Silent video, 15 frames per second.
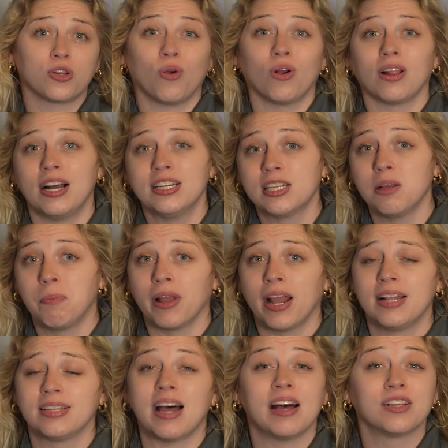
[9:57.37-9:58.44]
or lesson
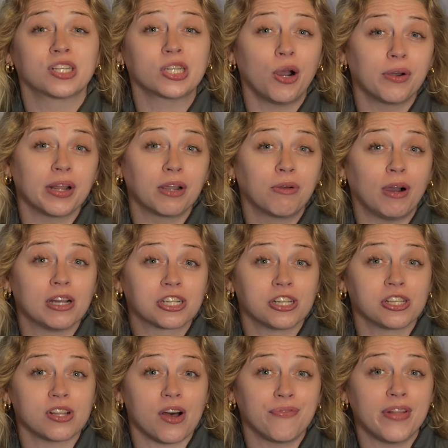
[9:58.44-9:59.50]
plans, ask coding
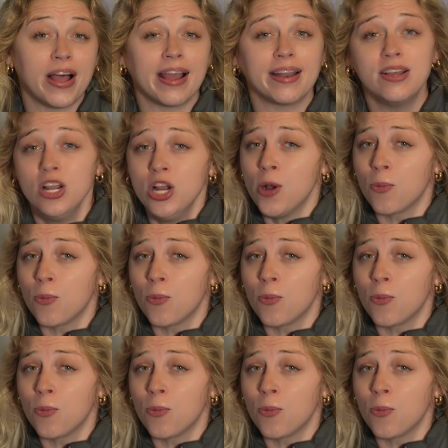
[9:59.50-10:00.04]
questions offline,